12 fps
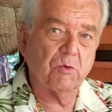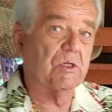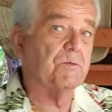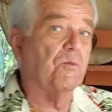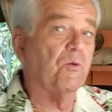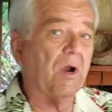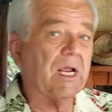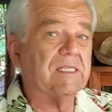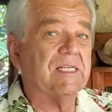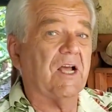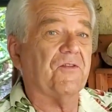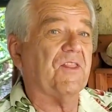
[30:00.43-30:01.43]
which
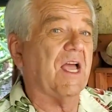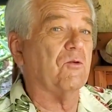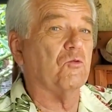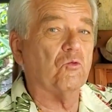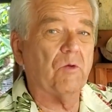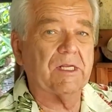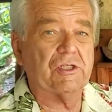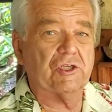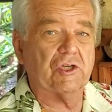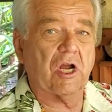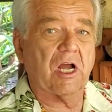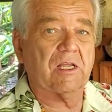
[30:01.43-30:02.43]
brings out that rich
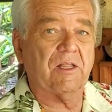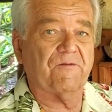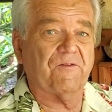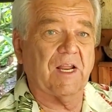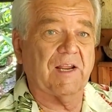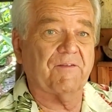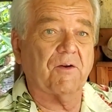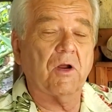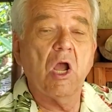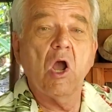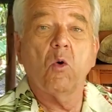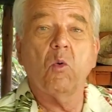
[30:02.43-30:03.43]
chocolate flavor,
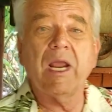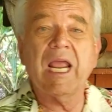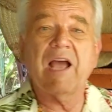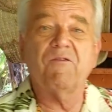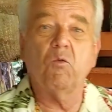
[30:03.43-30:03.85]
we have